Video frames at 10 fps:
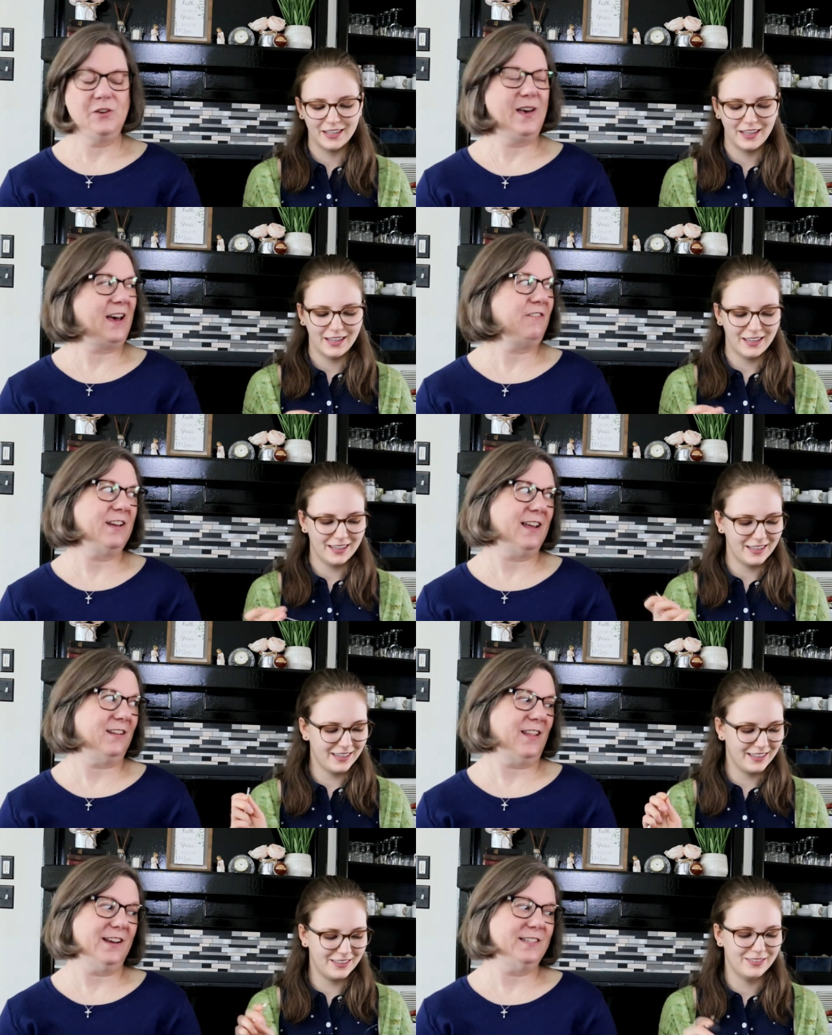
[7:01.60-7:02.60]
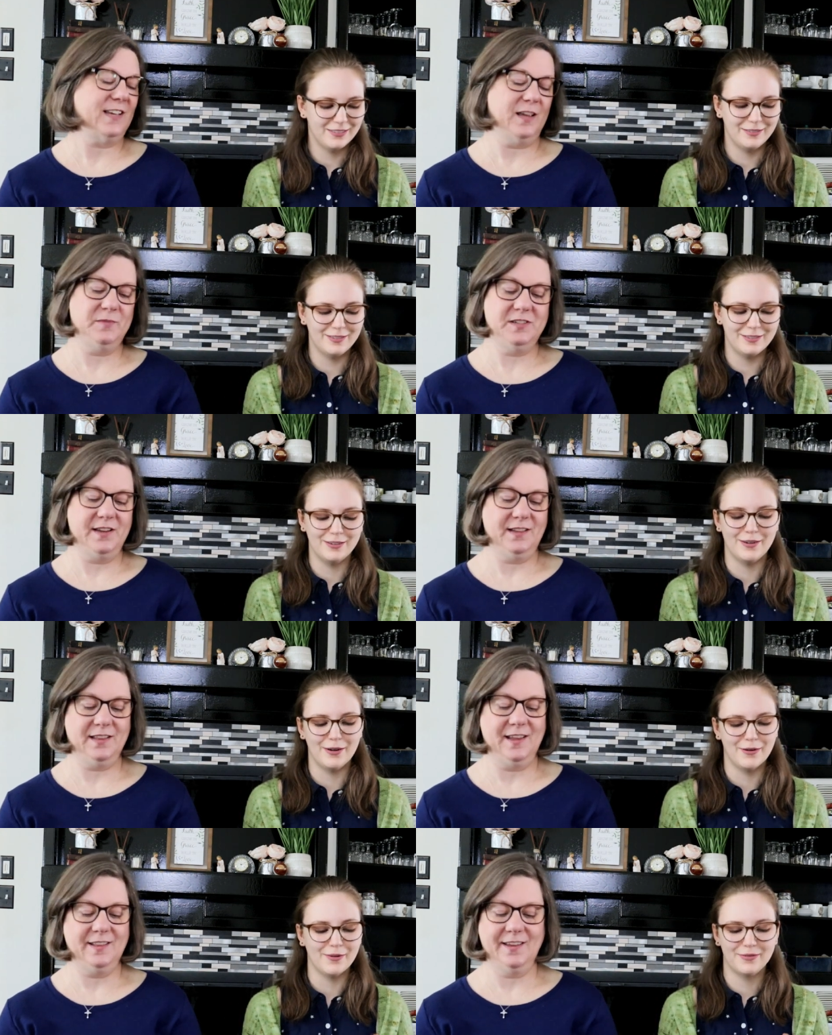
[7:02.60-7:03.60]
Speaker 1: You haven't had a lot of time to
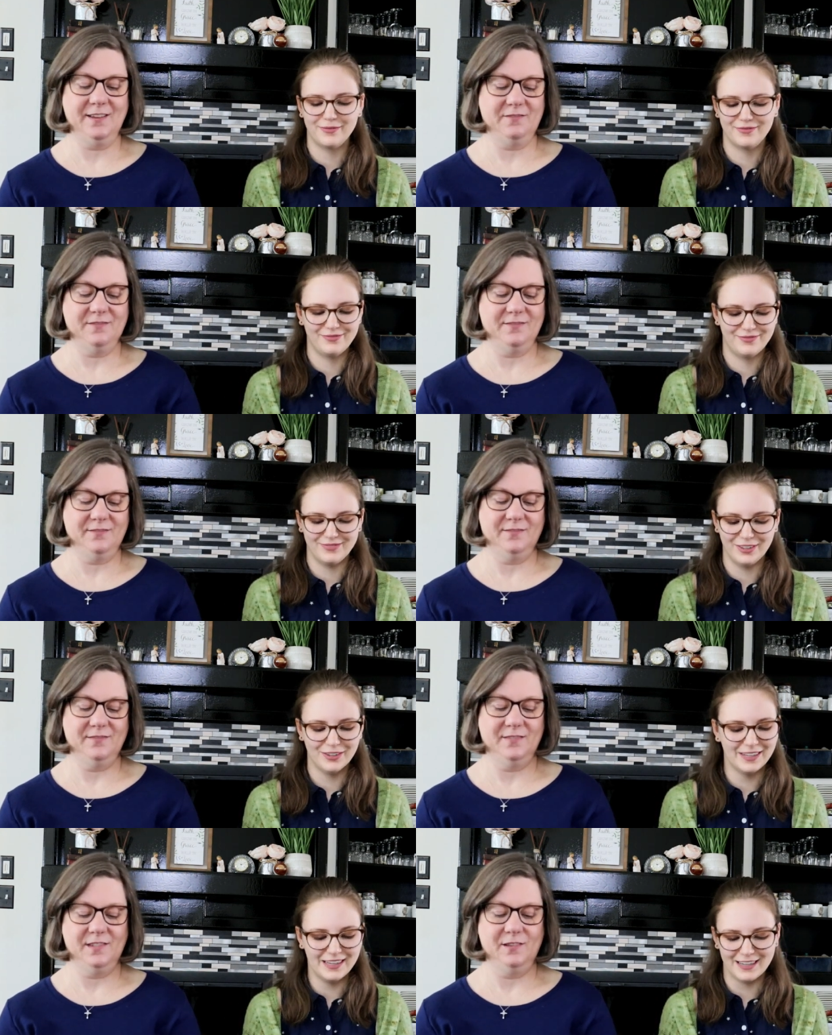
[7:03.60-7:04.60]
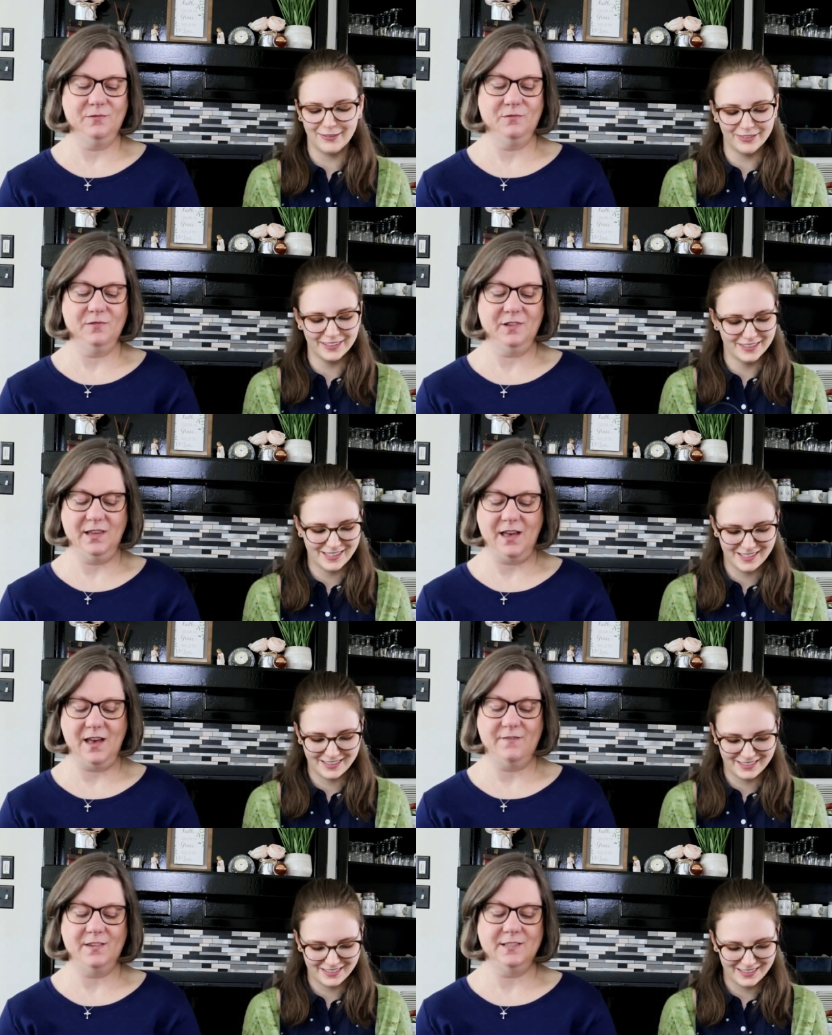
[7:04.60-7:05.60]
knit no. lately. No, I haven't. I really
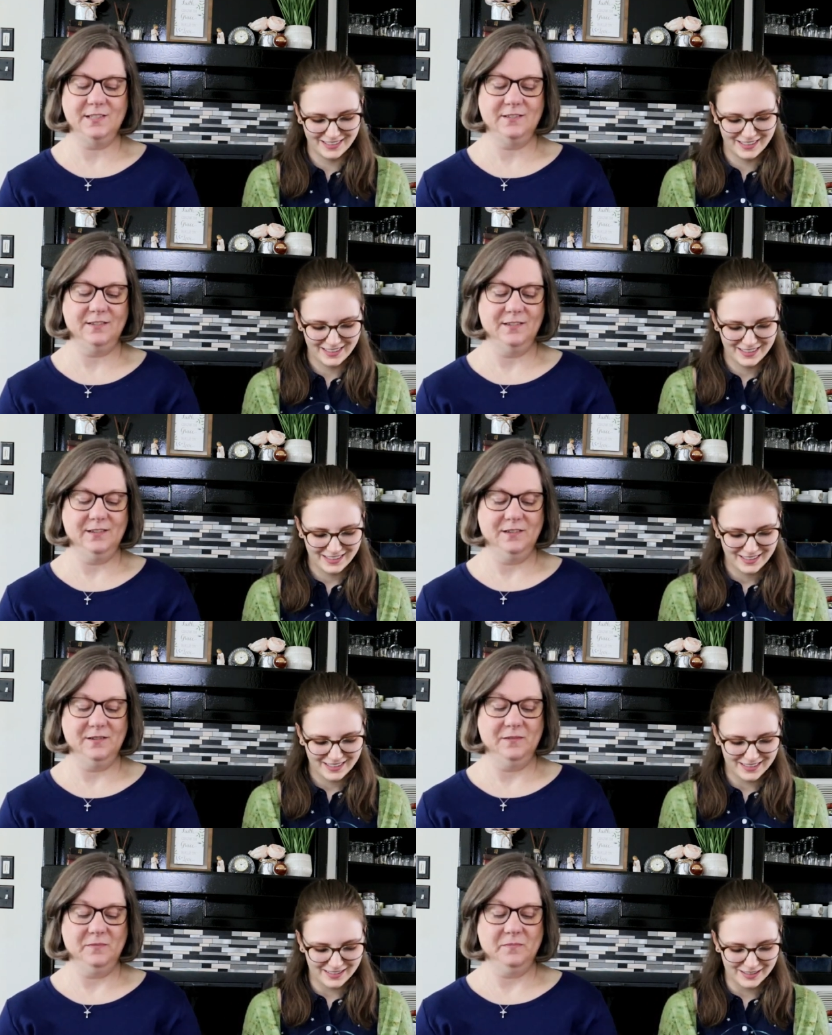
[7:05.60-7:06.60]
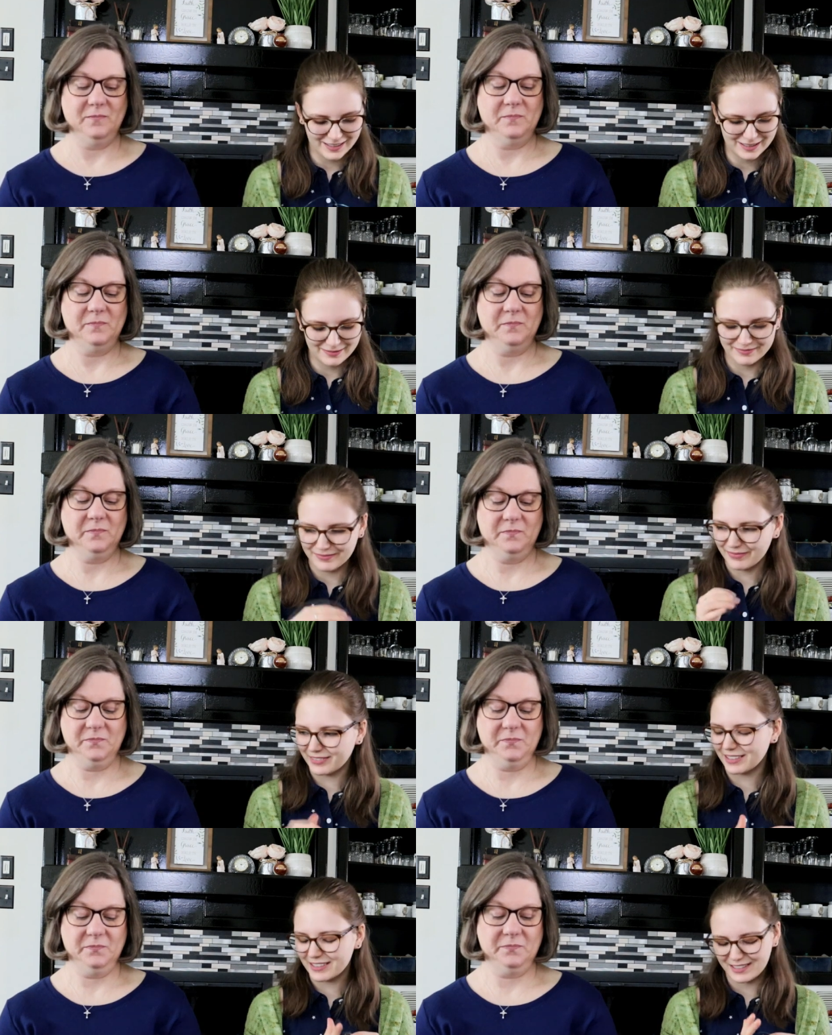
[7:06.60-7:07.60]
haven't.
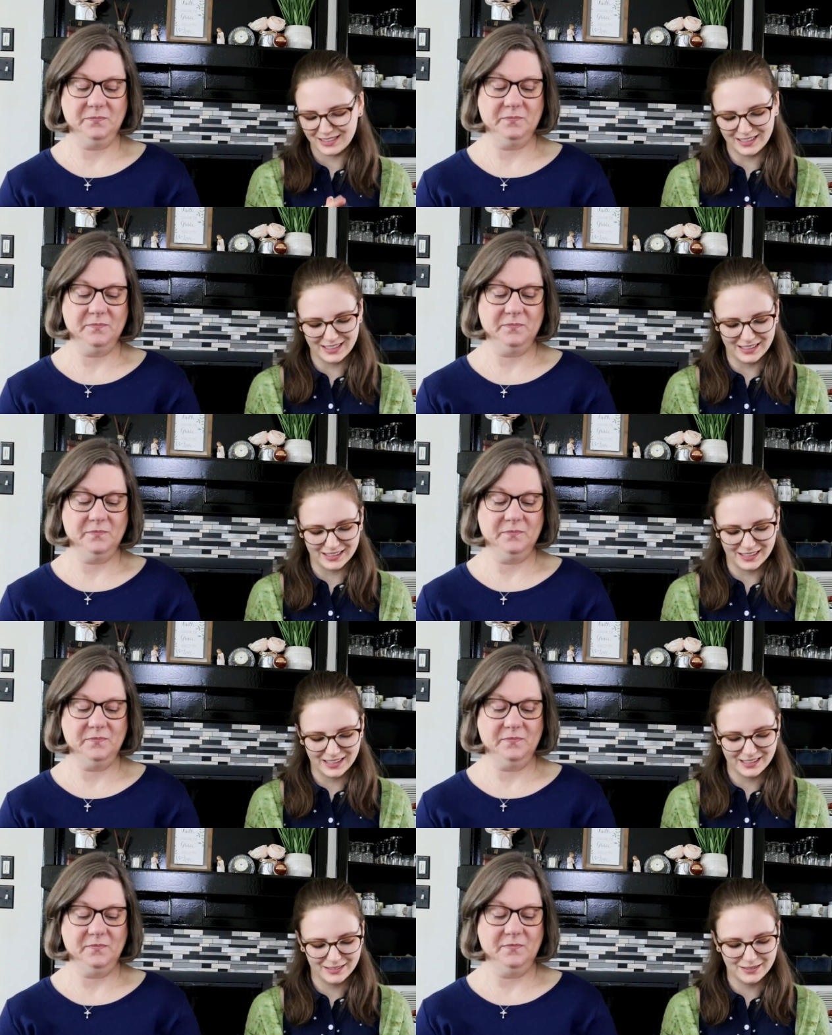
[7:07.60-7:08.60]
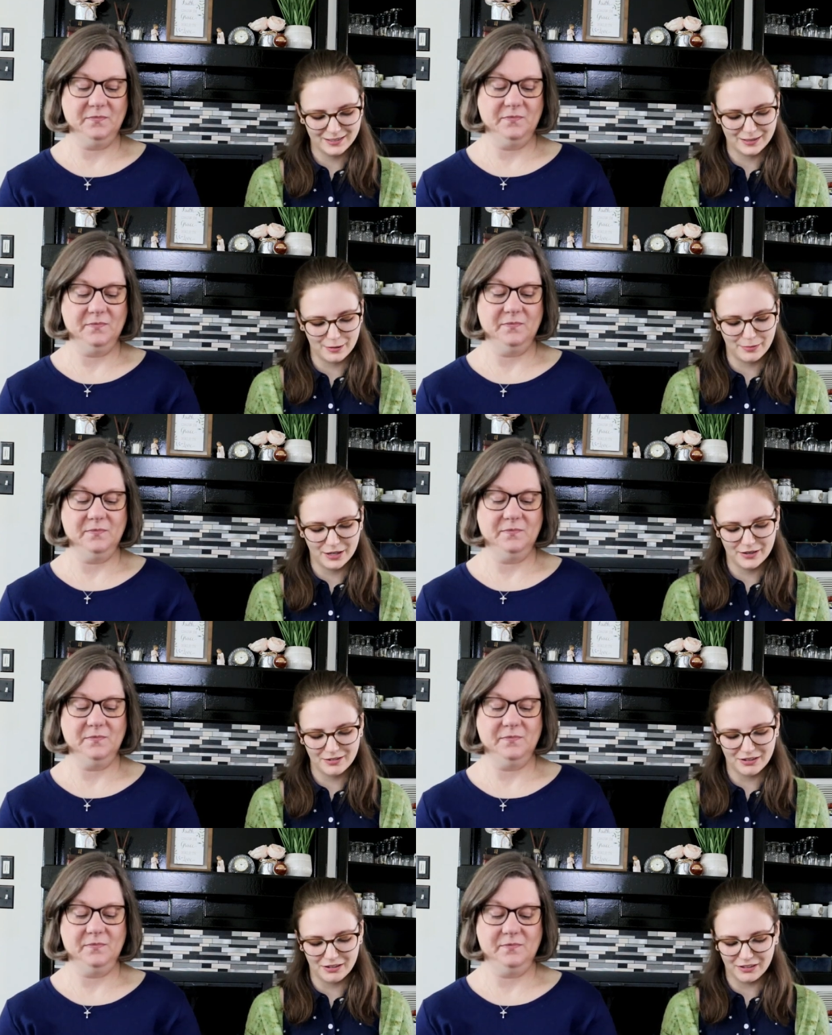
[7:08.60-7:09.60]
Speaker 2: Um, let's see, that is
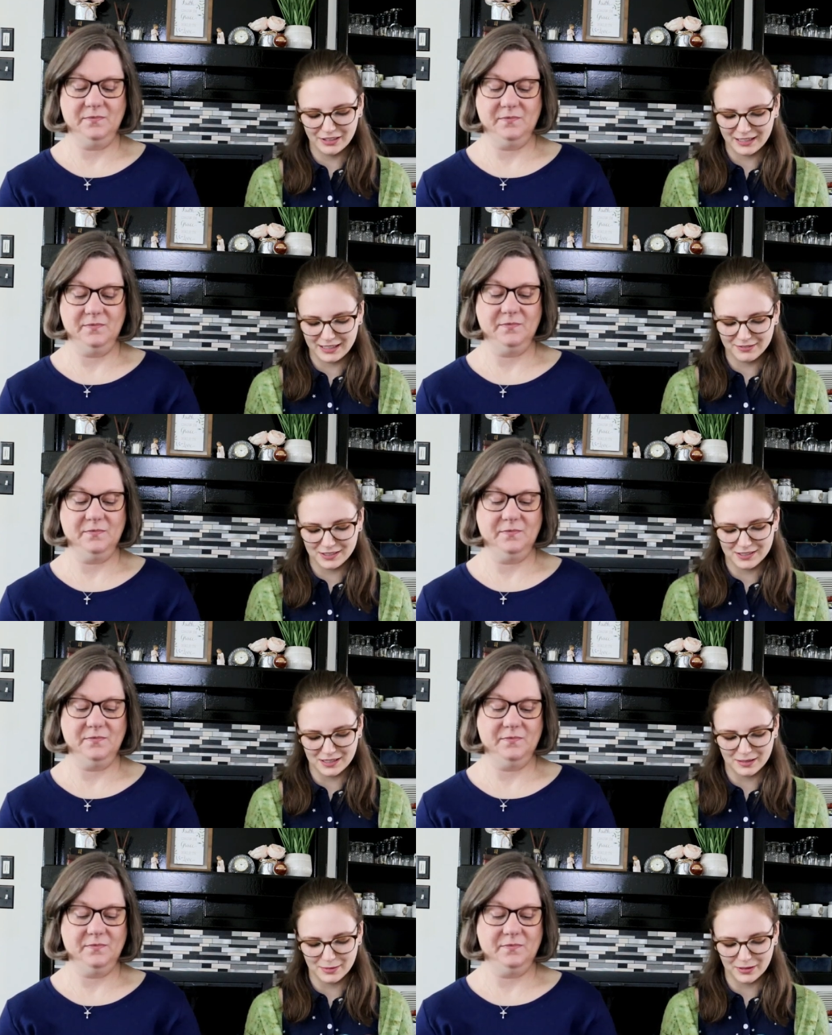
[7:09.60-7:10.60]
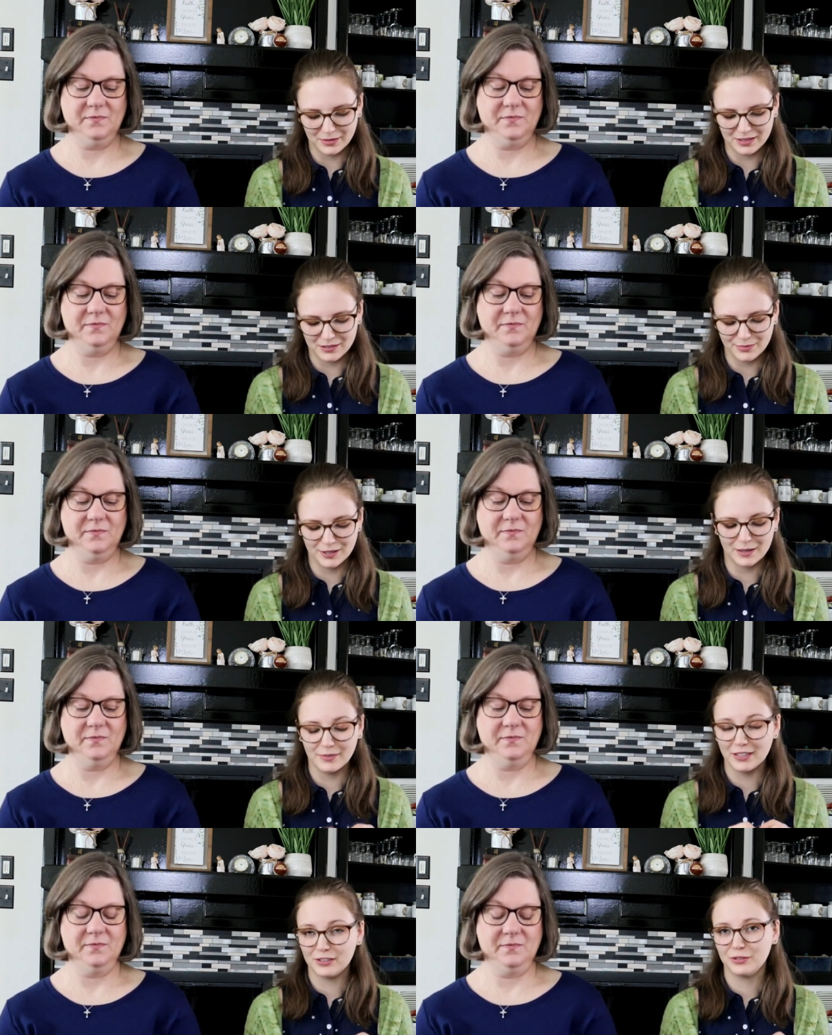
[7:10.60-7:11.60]
about all I have to say about this one.
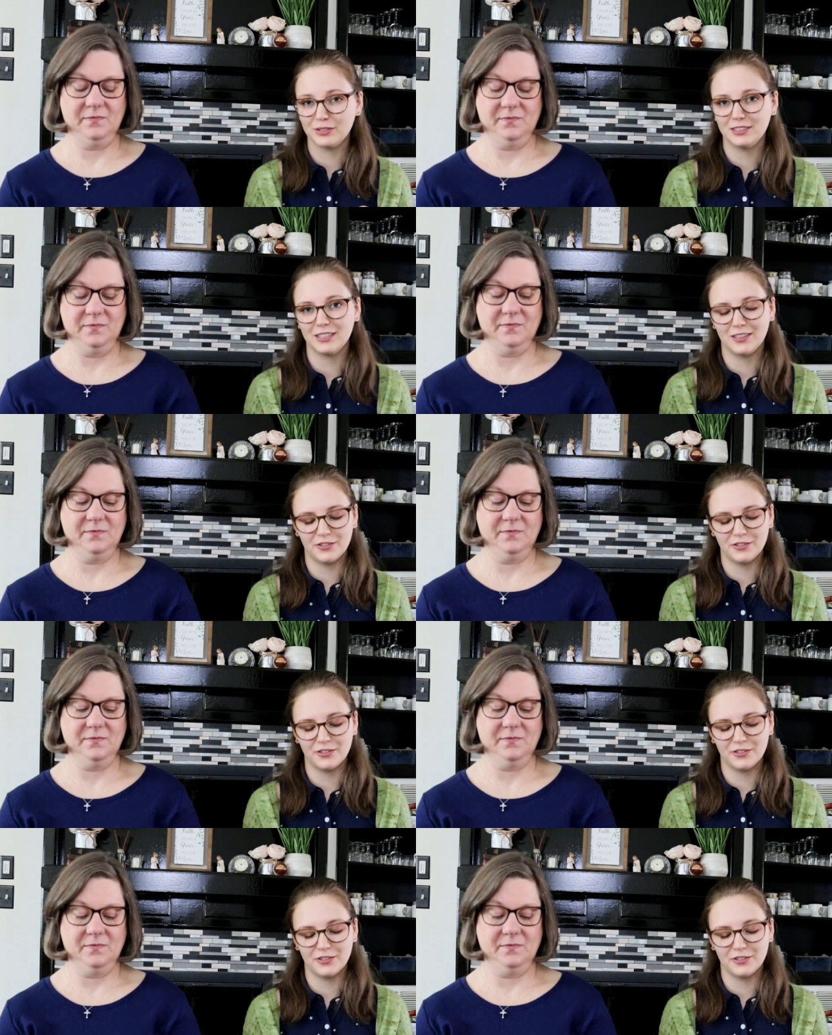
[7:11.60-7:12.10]
I'm not doing a